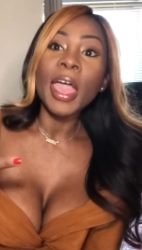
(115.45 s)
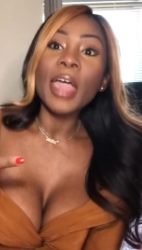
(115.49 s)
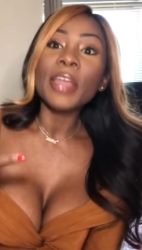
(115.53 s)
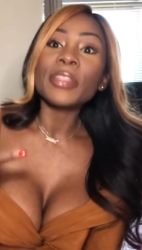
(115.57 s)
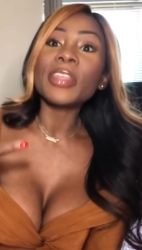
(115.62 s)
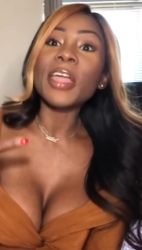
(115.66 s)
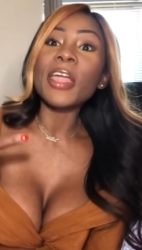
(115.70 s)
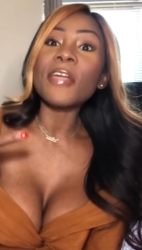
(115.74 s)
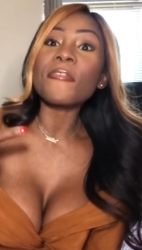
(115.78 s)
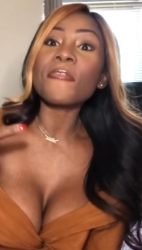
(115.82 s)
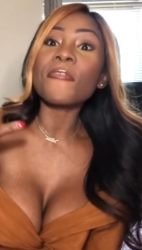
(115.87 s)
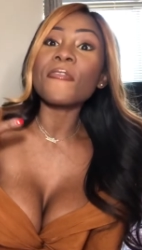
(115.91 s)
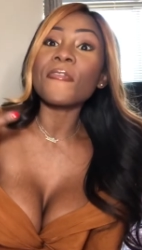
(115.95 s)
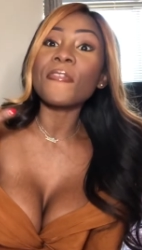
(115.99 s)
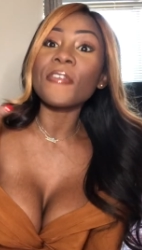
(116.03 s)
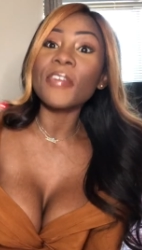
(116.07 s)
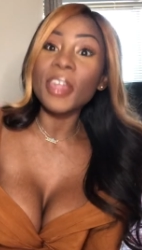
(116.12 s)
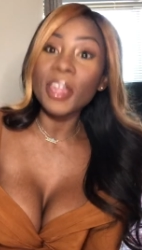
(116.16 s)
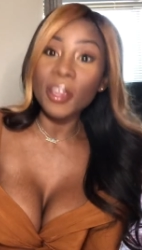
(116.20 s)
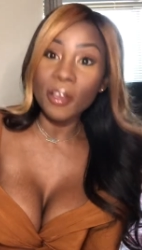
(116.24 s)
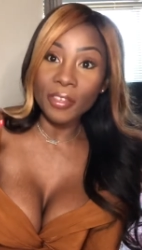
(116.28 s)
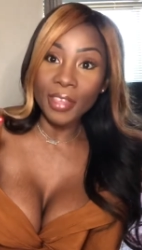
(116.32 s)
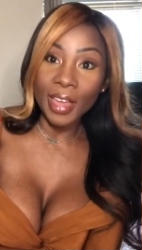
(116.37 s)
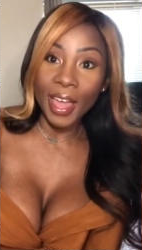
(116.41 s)
They
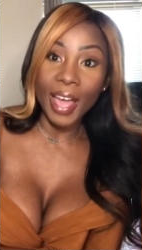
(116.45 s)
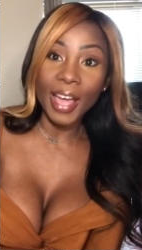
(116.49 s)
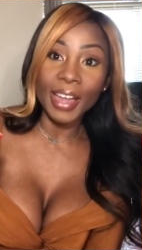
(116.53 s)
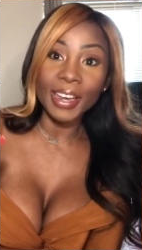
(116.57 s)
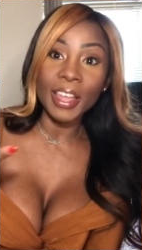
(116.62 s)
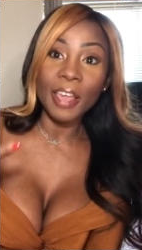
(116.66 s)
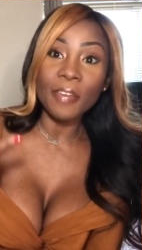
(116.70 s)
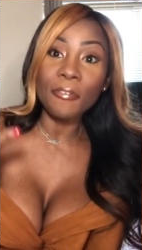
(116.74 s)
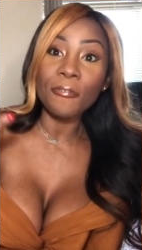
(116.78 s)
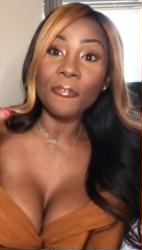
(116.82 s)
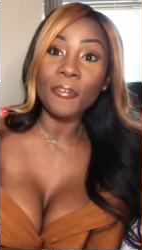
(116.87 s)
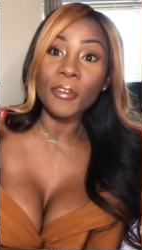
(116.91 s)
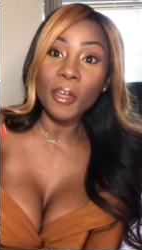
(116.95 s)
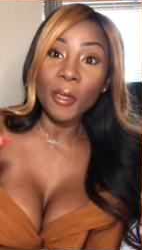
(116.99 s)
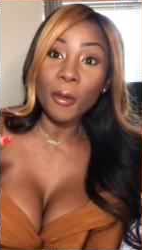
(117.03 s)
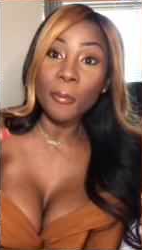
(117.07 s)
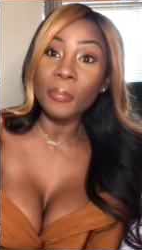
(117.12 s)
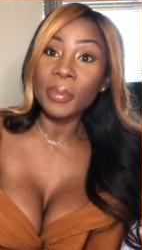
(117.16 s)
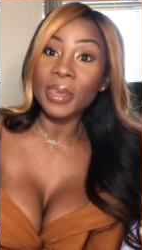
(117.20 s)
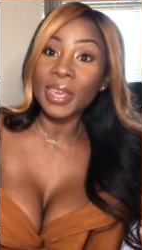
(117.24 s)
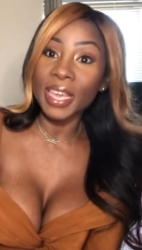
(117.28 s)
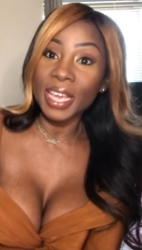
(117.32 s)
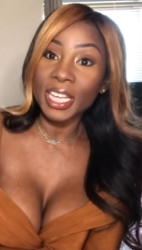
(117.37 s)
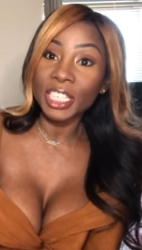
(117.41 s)
fear that. They fear
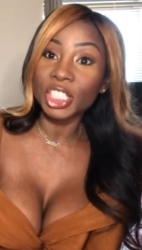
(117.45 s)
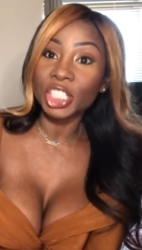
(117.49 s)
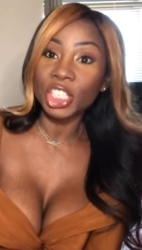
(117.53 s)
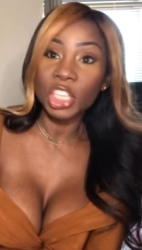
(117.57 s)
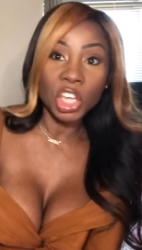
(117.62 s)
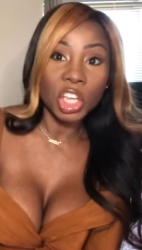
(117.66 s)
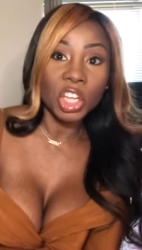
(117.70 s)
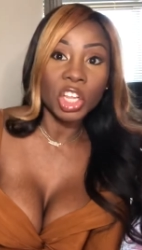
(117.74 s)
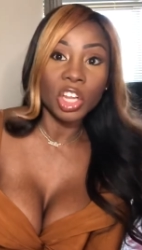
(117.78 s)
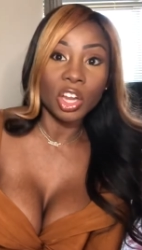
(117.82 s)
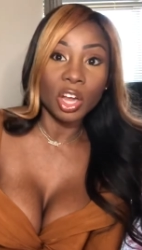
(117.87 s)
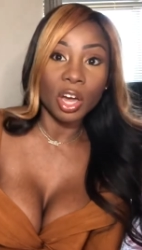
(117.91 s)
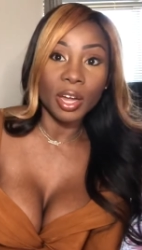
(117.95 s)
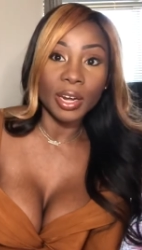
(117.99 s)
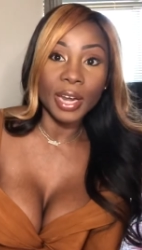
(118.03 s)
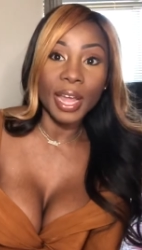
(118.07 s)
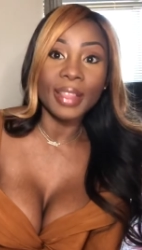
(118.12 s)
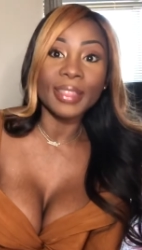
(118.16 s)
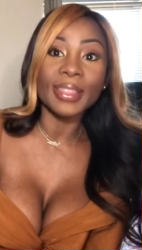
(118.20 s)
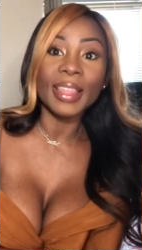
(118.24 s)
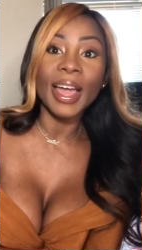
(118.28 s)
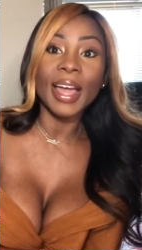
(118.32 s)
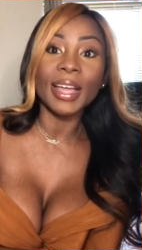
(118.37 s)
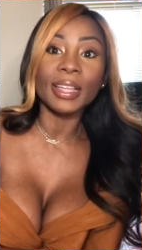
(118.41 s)
being cheated on.
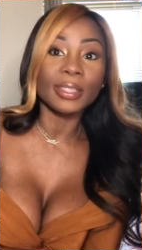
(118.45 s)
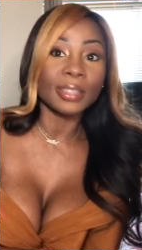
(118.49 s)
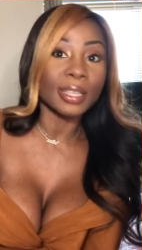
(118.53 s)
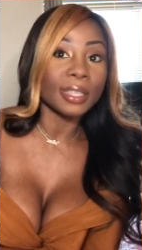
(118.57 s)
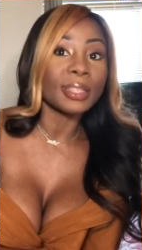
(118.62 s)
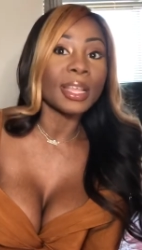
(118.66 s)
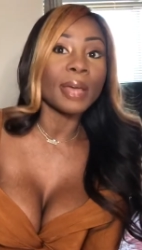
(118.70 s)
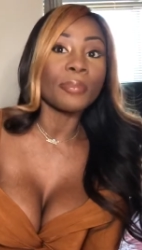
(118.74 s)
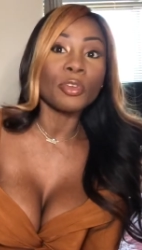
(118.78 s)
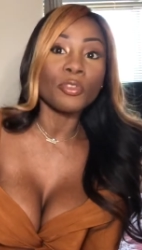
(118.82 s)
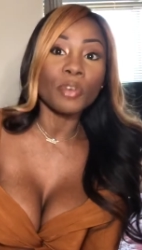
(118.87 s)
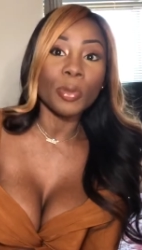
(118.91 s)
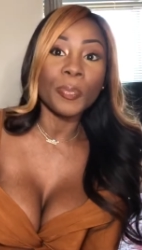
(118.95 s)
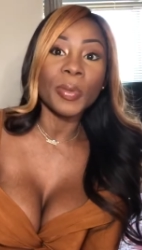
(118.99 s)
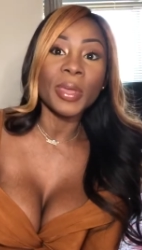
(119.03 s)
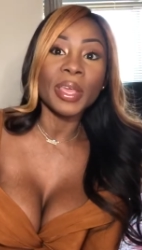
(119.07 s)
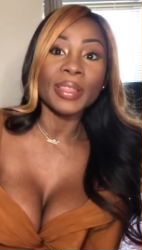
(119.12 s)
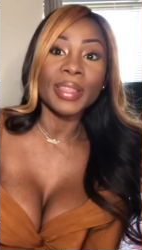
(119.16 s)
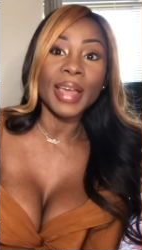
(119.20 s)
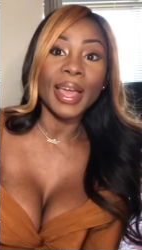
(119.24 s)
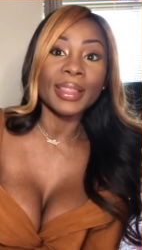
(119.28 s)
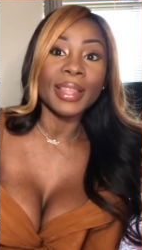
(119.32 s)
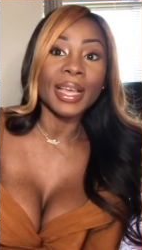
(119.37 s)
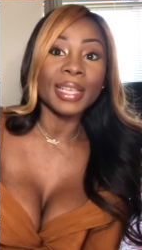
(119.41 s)
And let me repeat that.